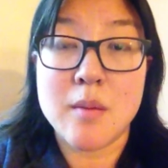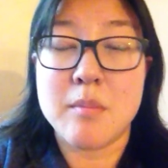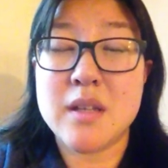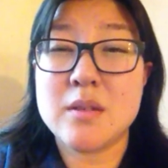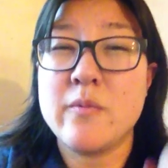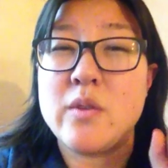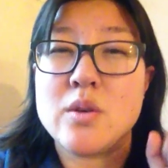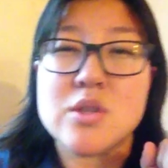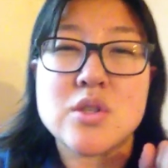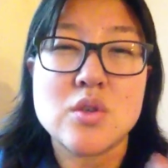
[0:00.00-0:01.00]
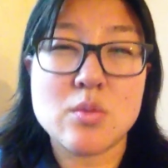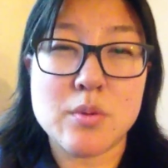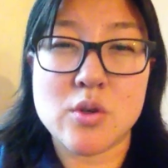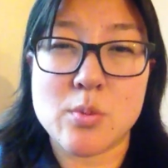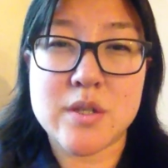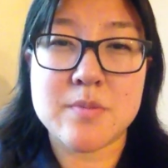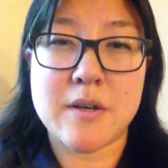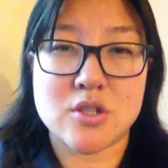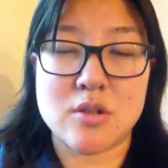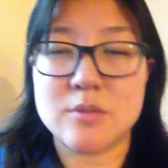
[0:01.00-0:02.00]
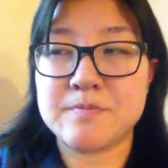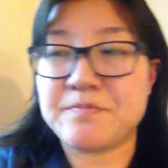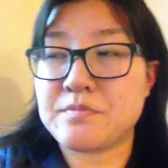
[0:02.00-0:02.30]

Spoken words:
Make them feel super duper special.